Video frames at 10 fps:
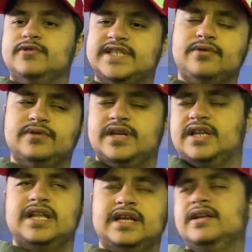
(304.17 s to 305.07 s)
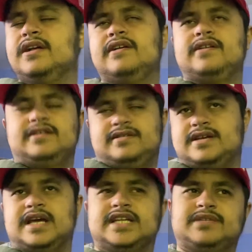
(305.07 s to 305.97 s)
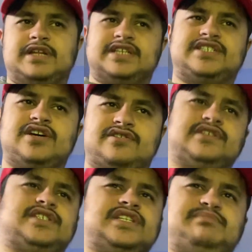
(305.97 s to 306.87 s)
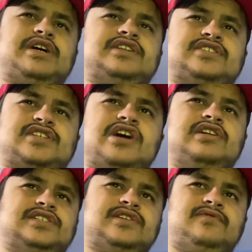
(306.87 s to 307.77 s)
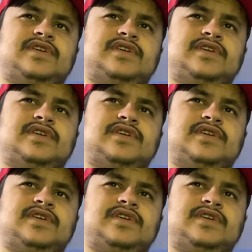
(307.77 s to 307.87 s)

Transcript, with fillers: settled in, at it and it hasn't been a circus despite the Tonali stuff.